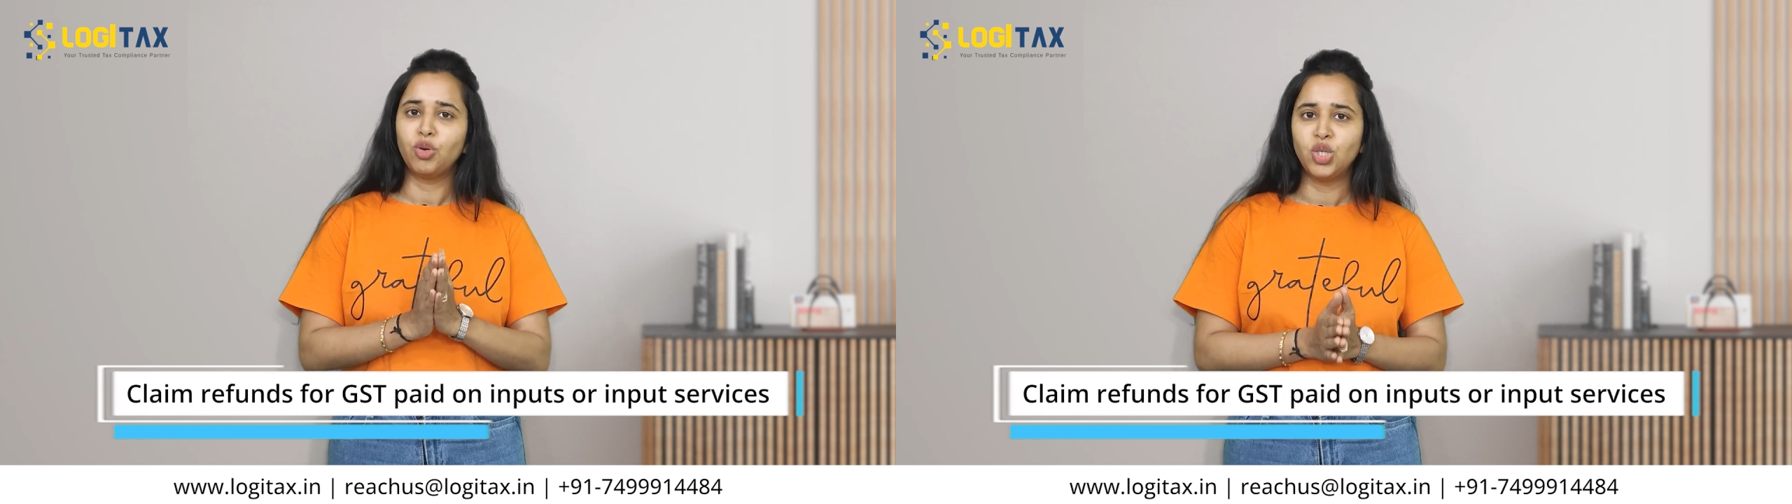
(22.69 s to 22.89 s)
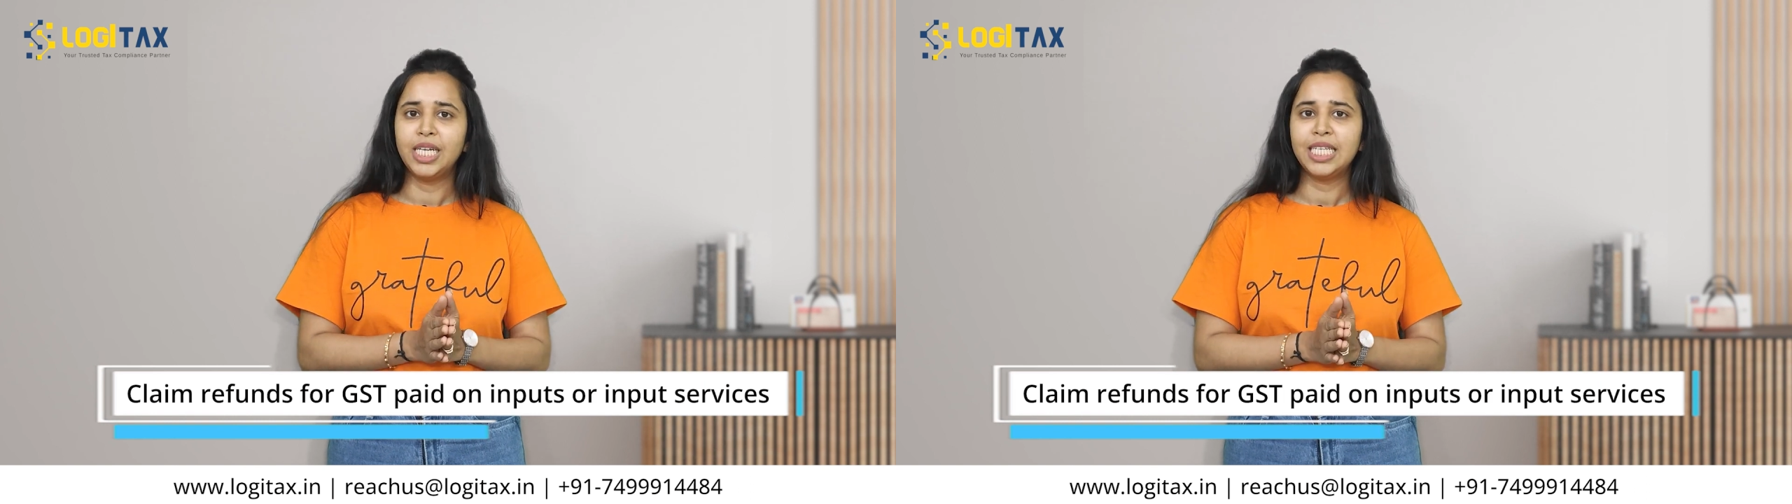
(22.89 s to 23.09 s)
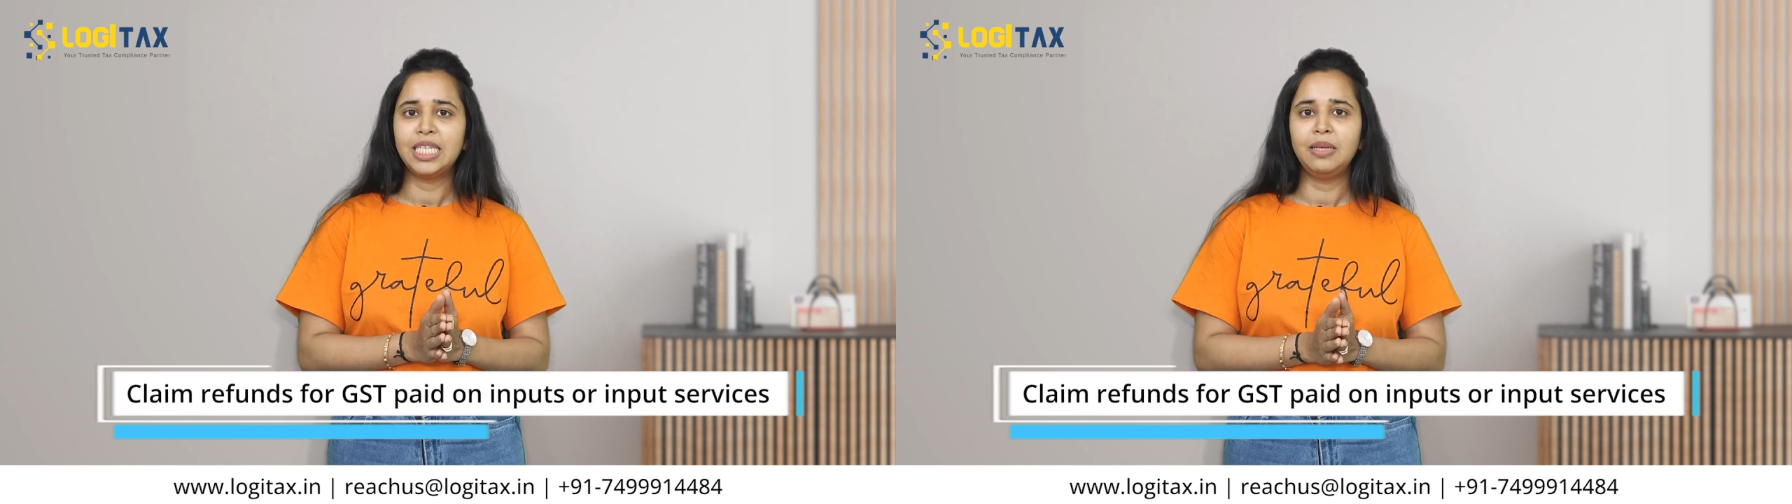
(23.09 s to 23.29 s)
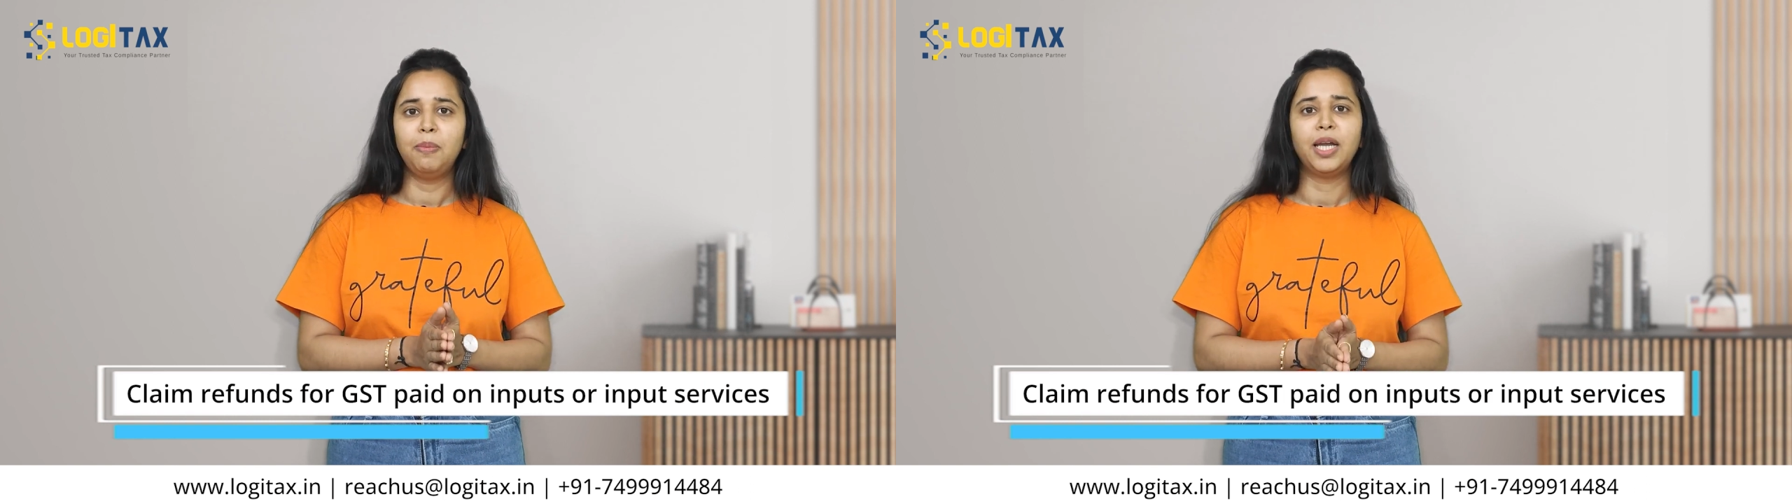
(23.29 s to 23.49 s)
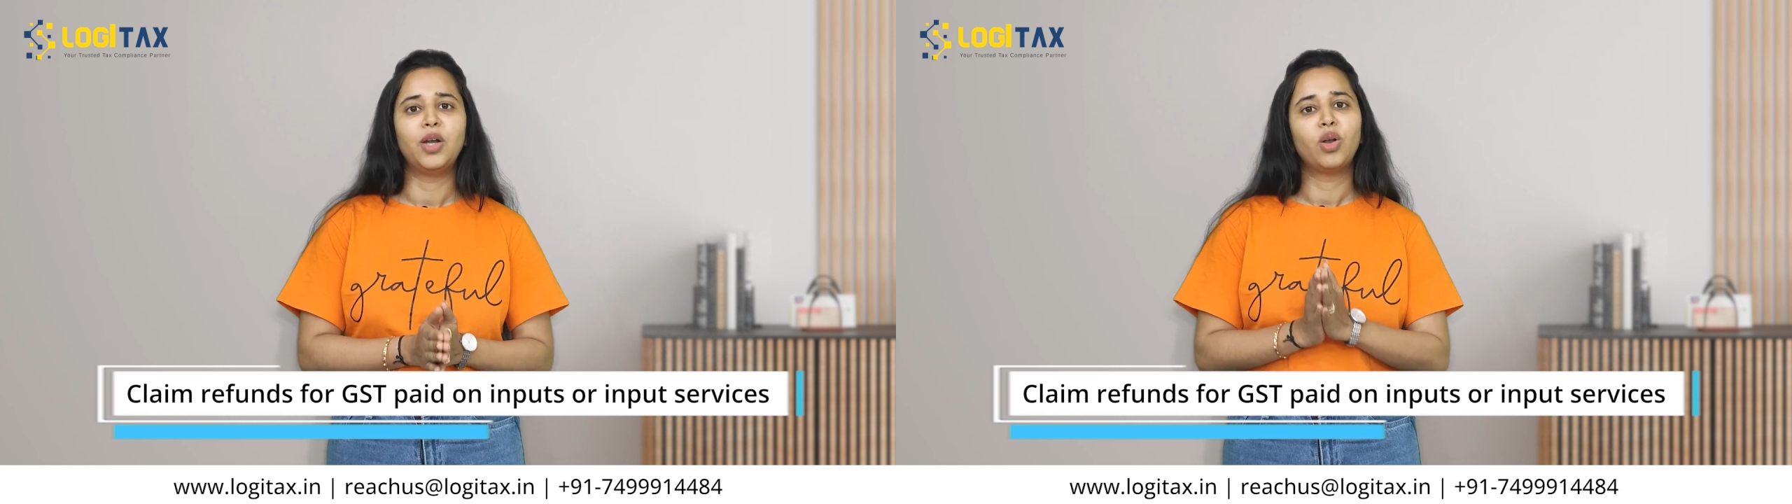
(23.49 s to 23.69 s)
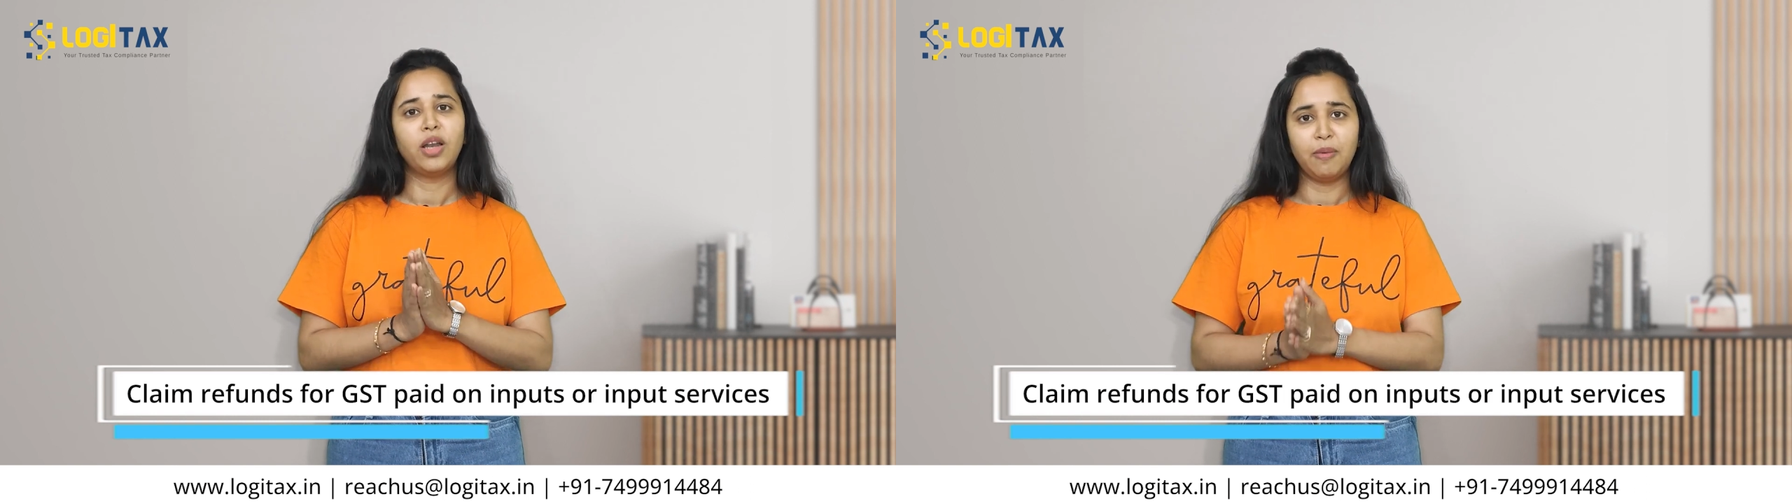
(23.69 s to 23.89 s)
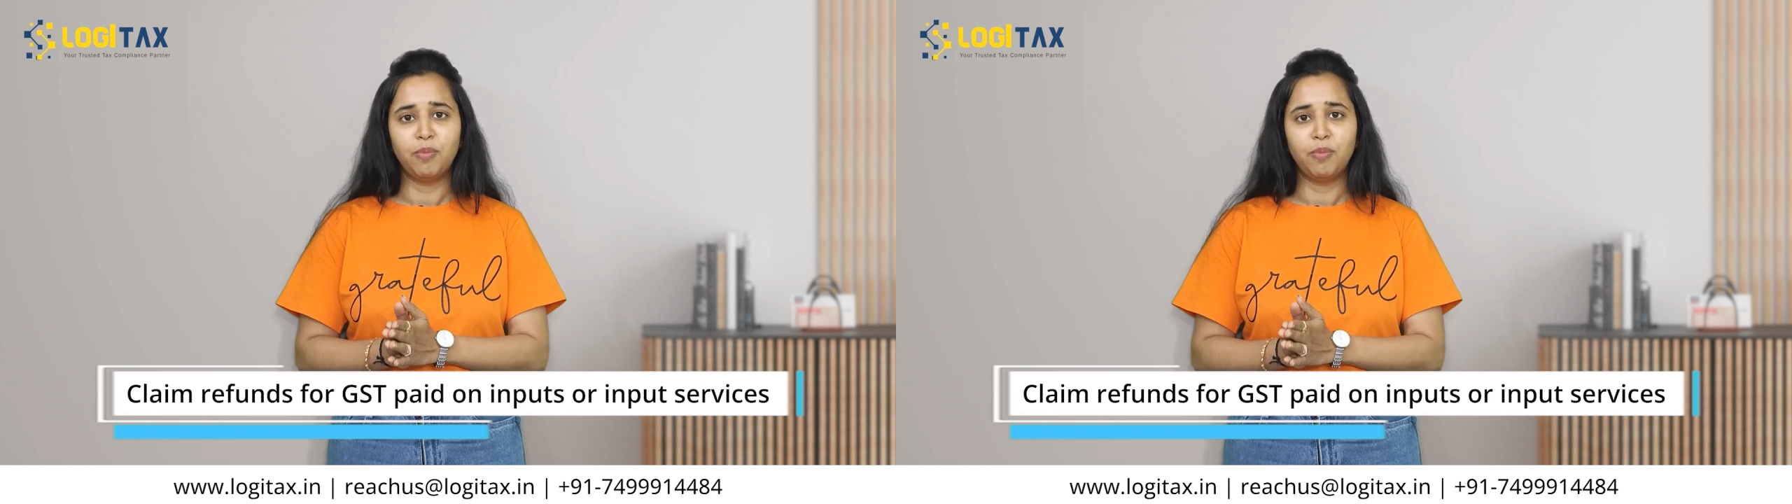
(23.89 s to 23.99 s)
for GST paid on